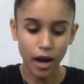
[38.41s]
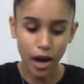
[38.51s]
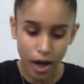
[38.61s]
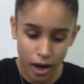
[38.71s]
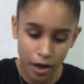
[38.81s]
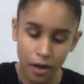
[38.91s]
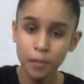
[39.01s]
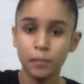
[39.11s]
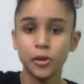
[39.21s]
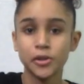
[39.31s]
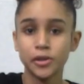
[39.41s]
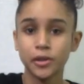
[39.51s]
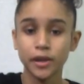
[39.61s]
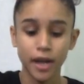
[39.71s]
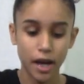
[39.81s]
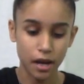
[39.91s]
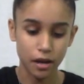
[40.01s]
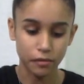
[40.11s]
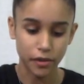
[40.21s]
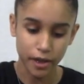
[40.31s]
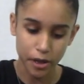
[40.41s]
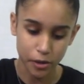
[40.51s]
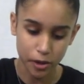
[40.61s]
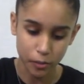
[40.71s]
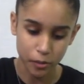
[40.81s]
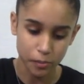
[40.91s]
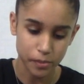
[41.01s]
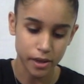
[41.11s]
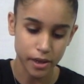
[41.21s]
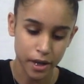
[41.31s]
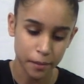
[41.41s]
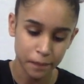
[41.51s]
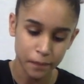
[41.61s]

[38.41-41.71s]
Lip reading: I personally have the Care Kit with me today,